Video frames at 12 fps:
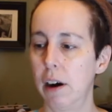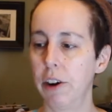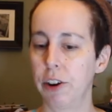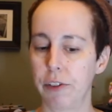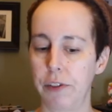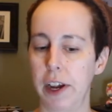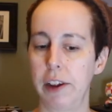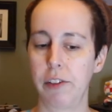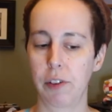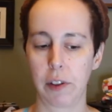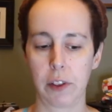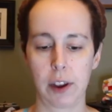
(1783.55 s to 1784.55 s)
on your
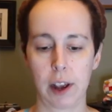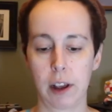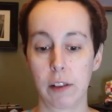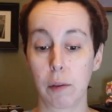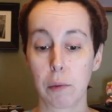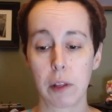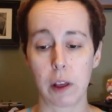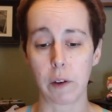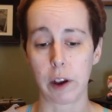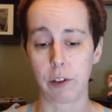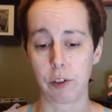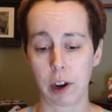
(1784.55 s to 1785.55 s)
face during the day. It's a really
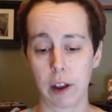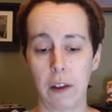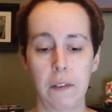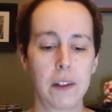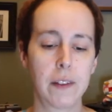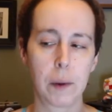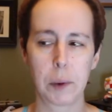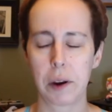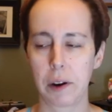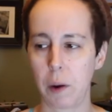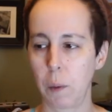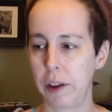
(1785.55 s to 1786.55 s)
great trick. And then that way
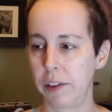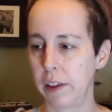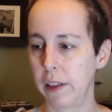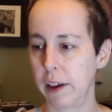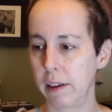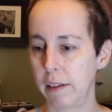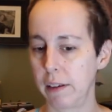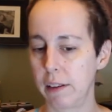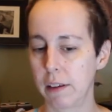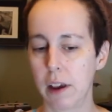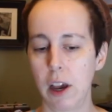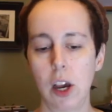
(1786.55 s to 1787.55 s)
you're not wasting the
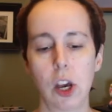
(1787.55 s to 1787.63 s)
essence.